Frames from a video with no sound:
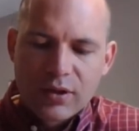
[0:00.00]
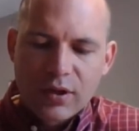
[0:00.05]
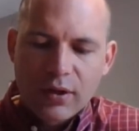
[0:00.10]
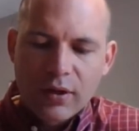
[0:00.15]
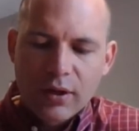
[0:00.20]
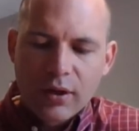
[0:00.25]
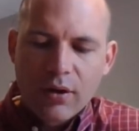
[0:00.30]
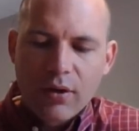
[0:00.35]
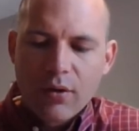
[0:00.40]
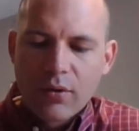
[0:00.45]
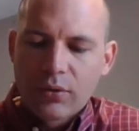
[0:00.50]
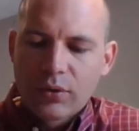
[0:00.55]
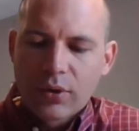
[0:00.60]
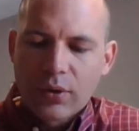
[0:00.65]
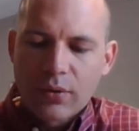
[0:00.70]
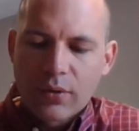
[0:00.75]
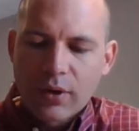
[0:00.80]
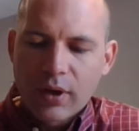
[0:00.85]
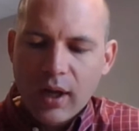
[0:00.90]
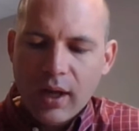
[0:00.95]
Turn, O
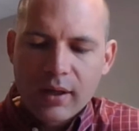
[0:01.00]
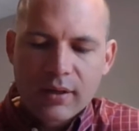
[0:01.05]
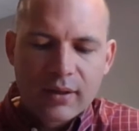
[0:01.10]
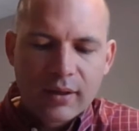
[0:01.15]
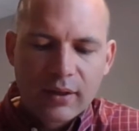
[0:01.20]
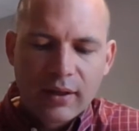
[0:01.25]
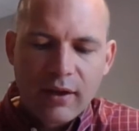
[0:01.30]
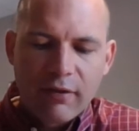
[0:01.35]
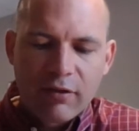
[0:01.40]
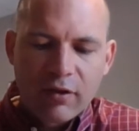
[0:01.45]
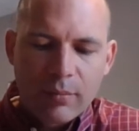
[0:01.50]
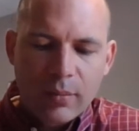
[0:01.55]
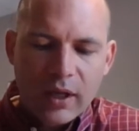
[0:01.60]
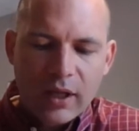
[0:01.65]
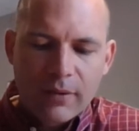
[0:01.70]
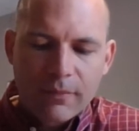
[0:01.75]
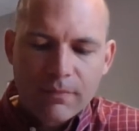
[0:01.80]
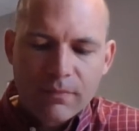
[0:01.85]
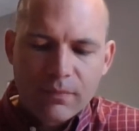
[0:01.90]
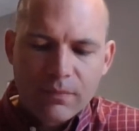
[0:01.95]
Lord, and deliver
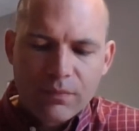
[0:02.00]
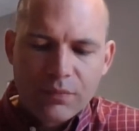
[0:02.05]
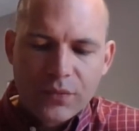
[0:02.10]
me.